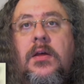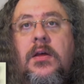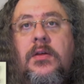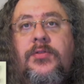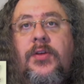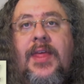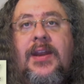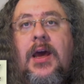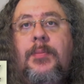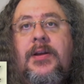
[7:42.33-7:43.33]
So that
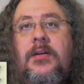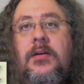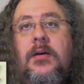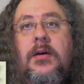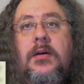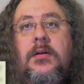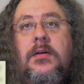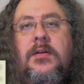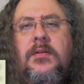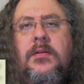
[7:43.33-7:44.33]
happened.
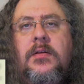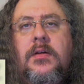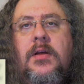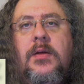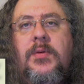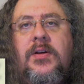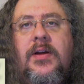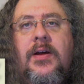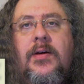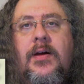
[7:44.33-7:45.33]
I wonder
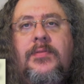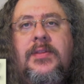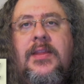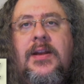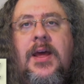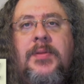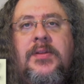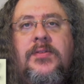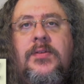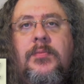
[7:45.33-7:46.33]
how often that
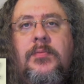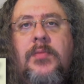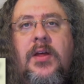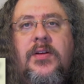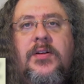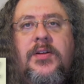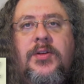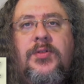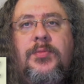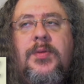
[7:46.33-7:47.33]
happens to other
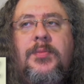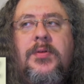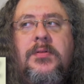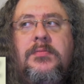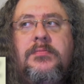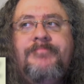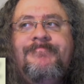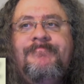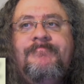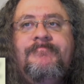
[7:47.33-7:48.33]
YouTube people.
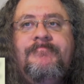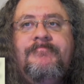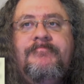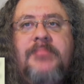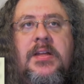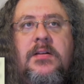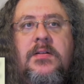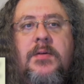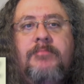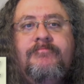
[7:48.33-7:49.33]
I don't
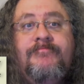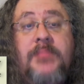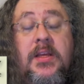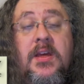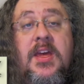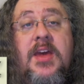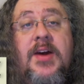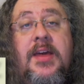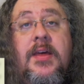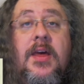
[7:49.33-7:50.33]
know.
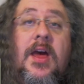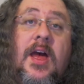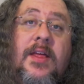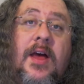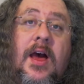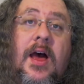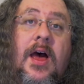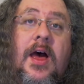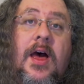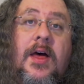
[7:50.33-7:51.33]
Anyway,
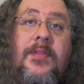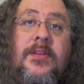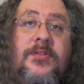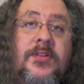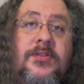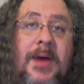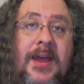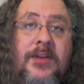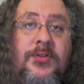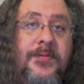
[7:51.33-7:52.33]
this is my
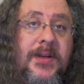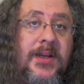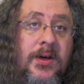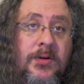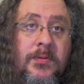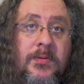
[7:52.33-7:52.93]
intro video,